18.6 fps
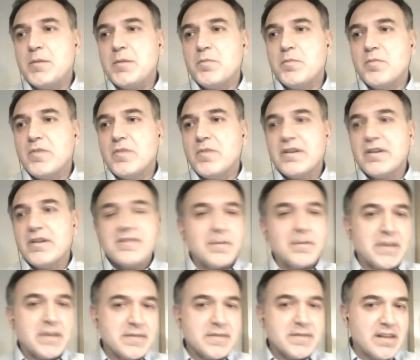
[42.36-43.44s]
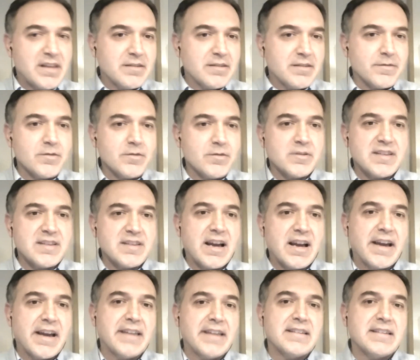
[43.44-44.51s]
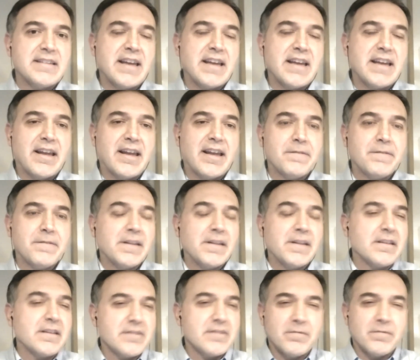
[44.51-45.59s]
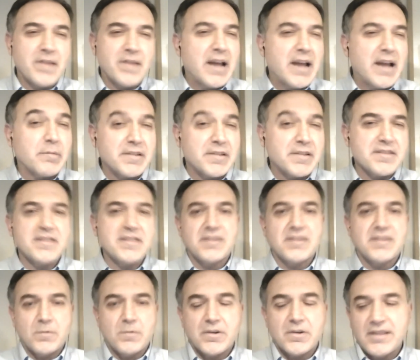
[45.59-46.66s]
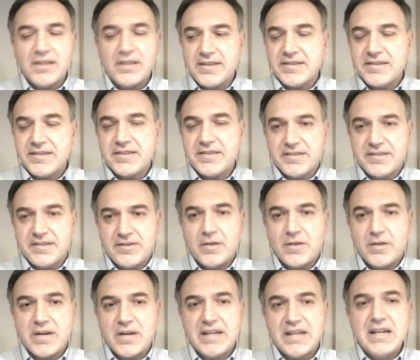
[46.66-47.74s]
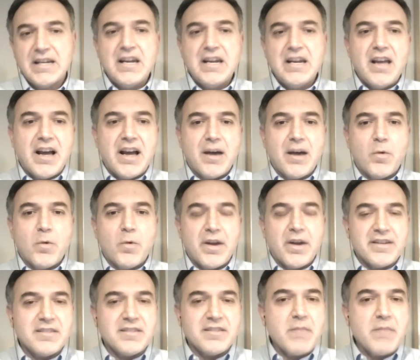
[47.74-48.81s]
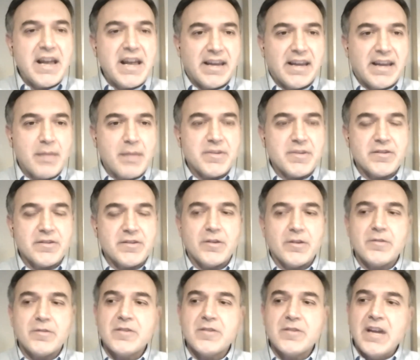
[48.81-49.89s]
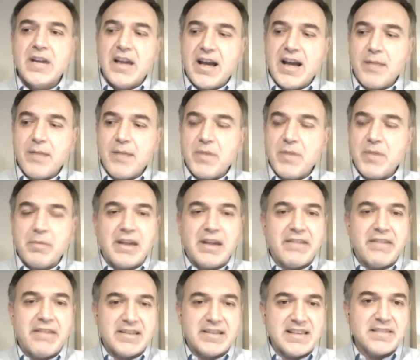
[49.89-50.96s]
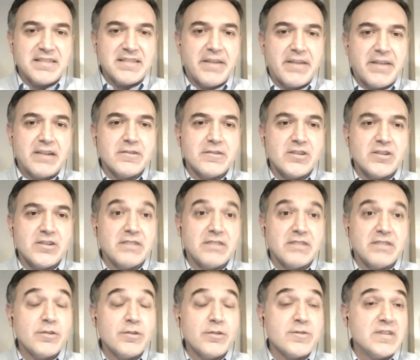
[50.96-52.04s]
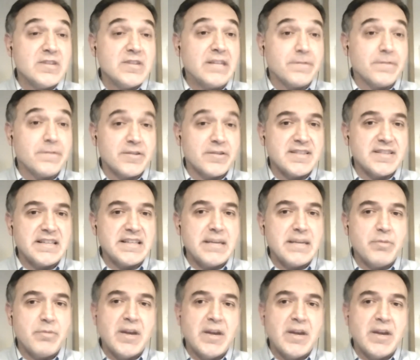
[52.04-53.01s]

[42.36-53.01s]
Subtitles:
there's sometimes thoughts of suicide and feelings of helplessness and worthlessness and so on. Whereas in manic episodes, people have excessive energy, reduced need for sleep,